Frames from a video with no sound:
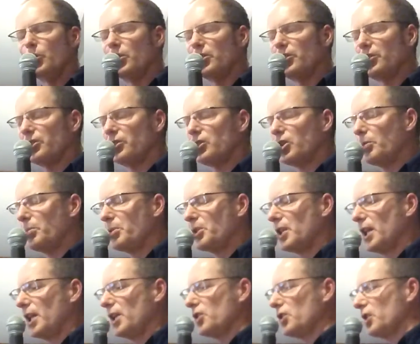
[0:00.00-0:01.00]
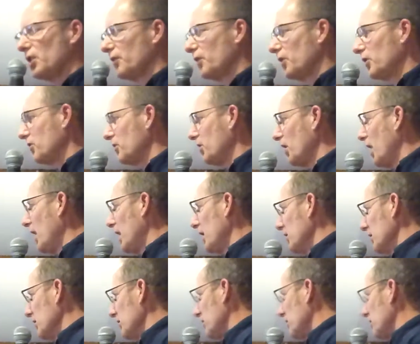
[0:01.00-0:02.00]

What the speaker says: interpretation of the style. It's a